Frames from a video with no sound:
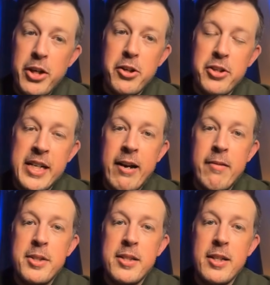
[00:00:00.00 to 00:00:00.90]
all your
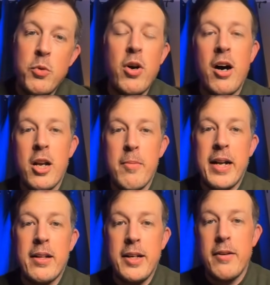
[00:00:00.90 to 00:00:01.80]
tabs, it will
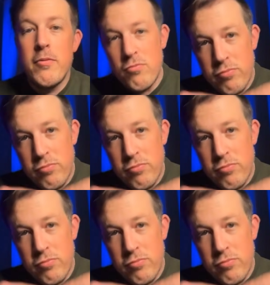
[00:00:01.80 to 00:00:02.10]
automatically